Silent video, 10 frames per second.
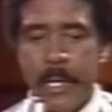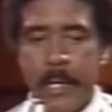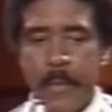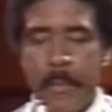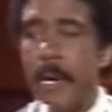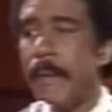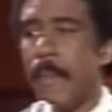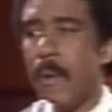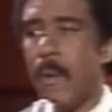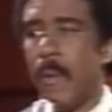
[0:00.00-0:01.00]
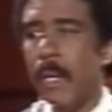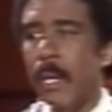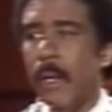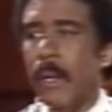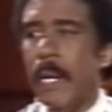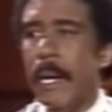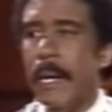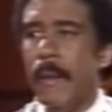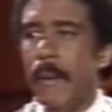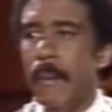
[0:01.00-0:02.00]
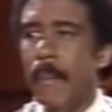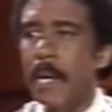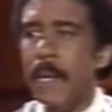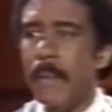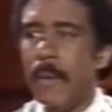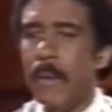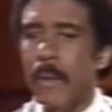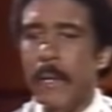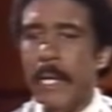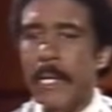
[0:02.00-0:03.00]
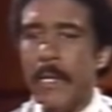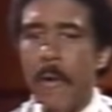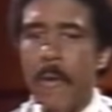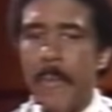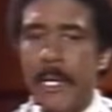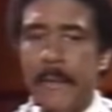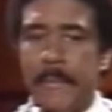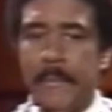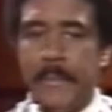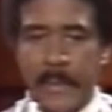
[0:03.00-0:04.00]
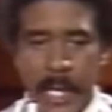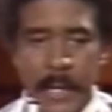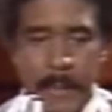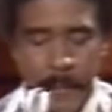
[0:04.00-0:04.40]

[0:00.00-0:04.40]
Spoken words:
to do Mudbone. And Mudbone had told me, thank you,